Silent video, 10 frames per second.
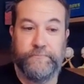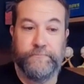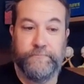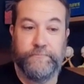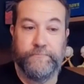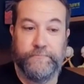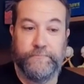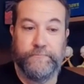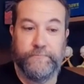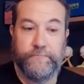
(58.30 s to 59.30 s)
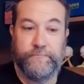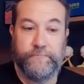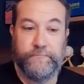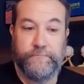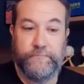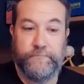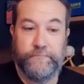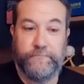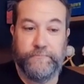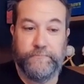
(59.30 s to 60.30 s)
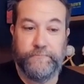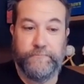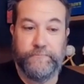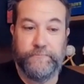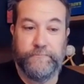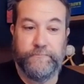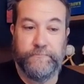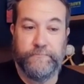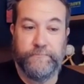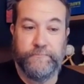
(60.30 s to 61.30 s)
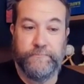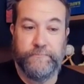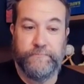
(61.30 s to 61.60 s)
This person isn't speaking.